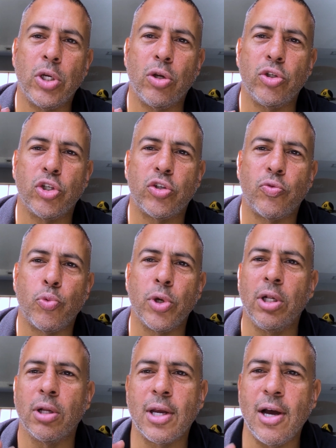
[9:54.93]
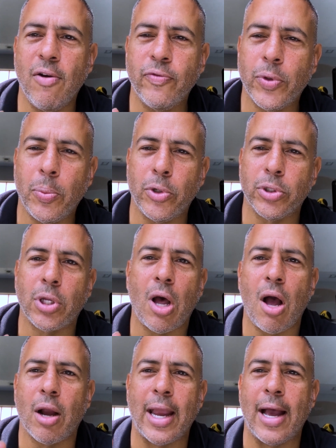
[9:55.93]
just real comfortable
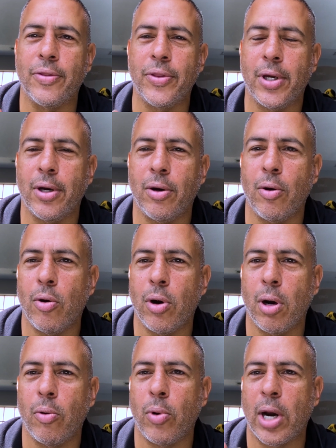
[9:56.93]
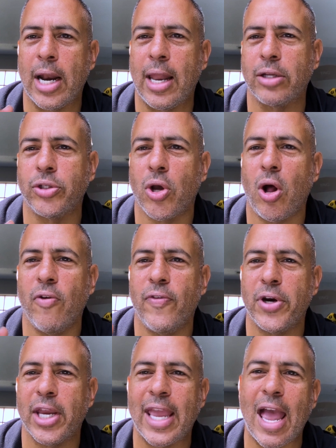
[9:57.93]
talk out there, or what I like to call
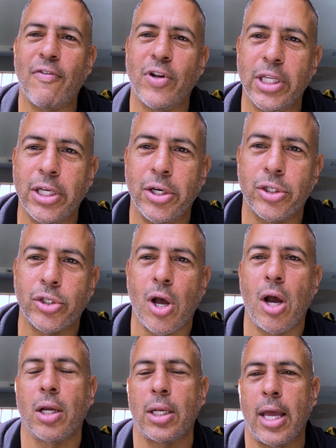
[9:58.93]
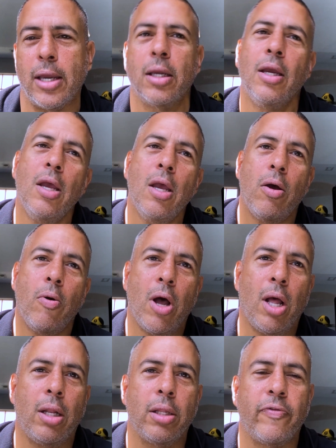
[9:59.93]
very cavalier talk, like,
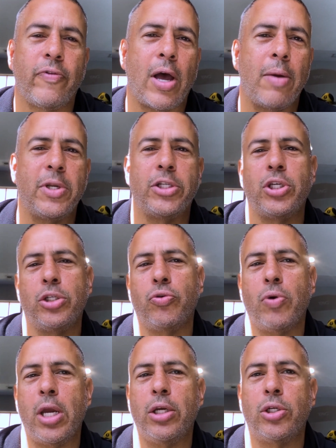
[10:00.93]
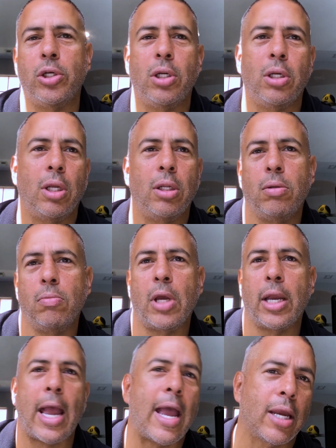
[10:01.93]
well, if I'm in a situation and a
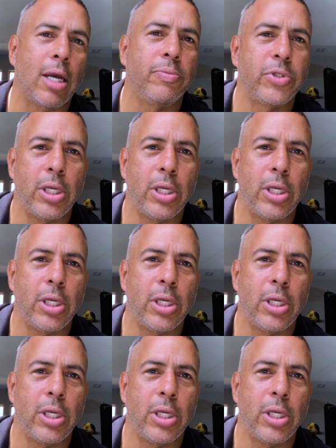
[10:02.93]
guy comes